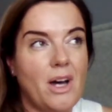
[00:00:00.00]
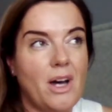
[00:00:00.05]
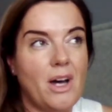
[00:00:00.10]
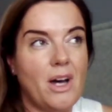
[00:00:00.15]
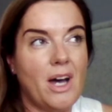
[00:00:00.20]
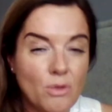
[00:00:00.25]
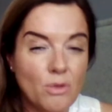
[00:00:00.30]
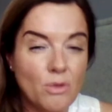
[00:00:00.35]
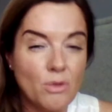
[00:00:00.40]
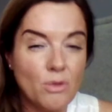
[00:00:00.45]

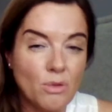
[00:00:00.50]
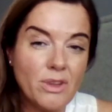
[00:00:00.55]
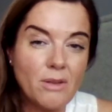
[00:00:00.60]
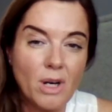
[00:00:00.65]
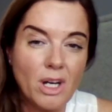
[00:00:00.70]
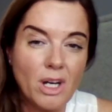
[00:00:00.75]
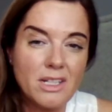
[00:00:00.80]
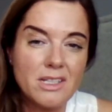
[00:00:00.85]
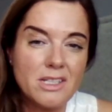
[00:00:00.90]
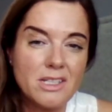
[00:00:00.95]
but I know
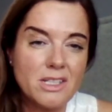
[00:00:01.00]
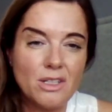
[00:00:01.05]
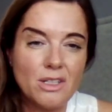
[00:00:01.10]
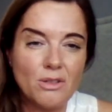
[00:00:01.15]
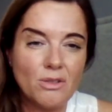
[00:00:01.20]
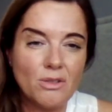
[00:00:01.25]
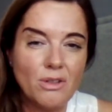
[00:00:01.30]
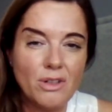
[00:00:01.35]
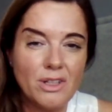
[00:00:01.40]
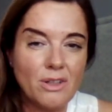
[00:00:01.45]
that it
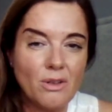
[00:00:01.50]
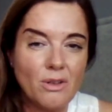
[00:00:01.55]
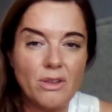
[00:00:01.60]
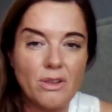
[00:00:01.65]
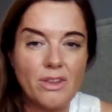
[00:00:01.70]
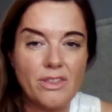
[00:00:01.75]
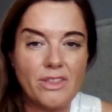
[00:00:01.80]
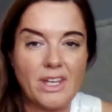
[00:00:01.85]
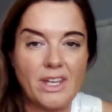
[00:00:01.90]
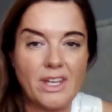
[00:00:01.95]
works, you know,
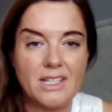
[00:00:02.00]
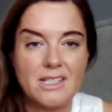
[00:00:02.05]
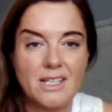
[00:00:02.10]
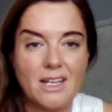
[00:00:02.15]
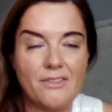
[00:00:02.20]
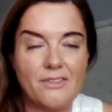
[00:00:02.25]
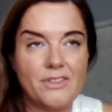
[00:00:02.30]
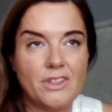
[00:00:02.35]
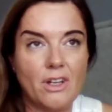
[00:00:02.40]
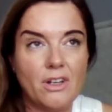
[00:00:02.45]
and all the
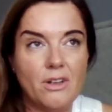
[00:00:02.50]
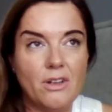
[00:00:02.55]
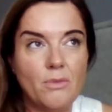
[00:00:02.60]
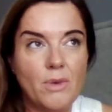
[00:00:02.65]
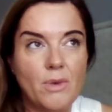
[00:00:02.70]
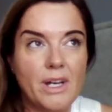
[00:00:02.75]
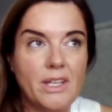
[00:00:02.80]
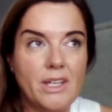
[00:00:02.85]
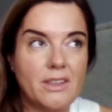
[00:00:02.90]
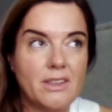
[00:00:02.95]
things that I've
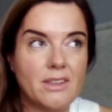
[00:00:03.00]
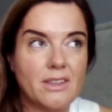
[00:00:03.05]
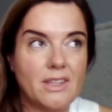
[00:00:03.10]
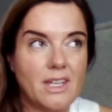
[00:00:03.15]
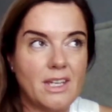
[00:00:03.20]
done with